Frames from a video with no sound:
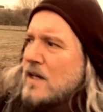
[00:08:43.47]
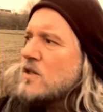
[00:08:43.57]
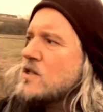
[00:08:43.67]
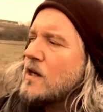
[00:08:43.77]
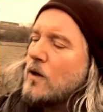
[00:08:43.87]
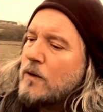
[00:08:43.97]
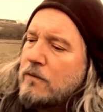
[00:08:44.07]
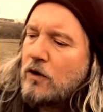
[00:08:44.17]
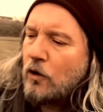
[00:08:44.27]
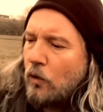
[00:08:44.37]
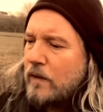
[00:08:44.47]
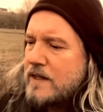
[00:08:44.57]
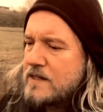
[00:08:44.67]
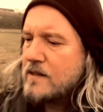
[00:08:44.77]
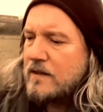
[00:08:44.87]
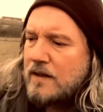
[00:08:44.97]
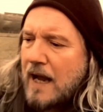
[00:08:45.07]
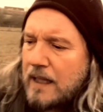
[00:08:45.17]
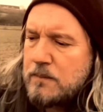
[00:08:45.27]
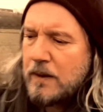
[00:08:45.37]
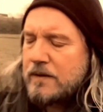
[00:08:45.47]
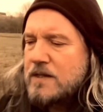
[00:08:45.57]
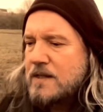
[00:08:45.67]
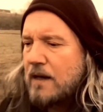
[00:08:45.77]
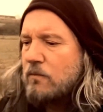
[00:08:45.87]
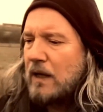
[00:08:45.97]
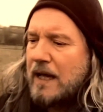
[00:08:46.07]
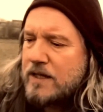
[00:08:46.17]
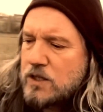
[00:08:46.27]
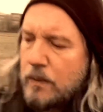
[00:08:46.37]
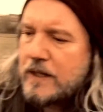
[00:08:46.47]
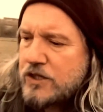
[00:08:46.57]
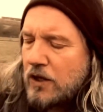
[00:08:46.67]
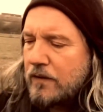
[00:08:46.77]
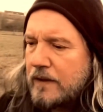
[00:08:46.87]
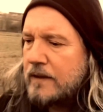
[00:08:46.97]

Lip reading: So you've got all these elements that relate to each other.